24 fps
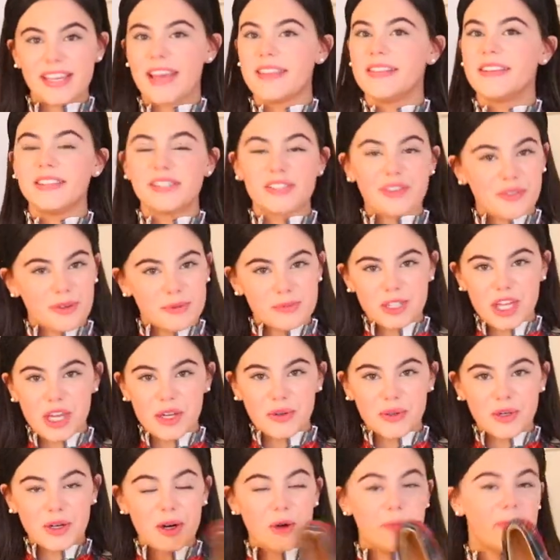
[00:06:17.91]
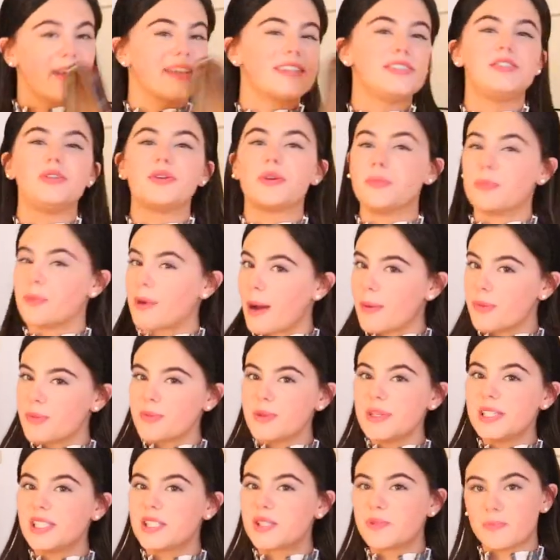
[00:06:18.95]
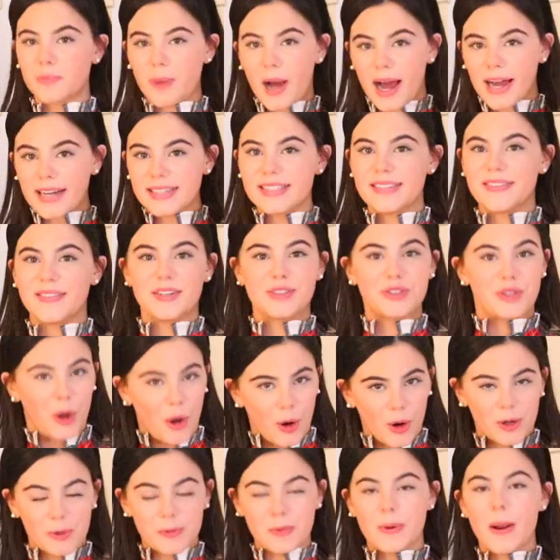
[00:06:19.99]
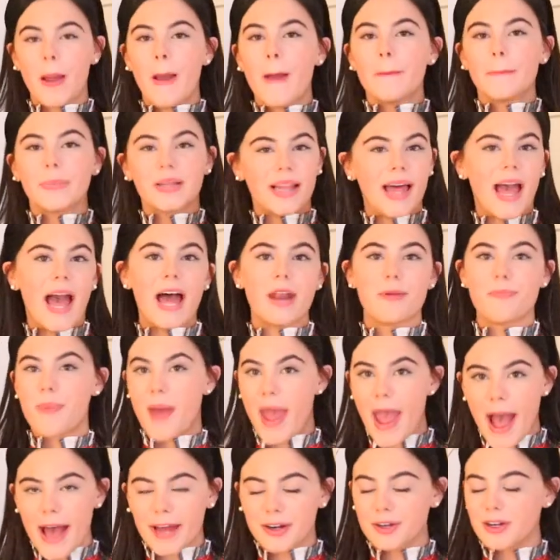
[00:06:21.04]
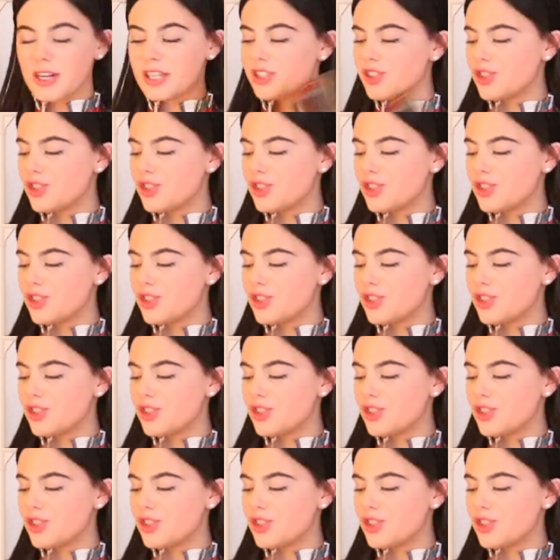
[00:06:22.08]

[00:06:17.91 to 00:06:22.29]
and these are from J.Crew because you can probably spot their tartan plaid pattern.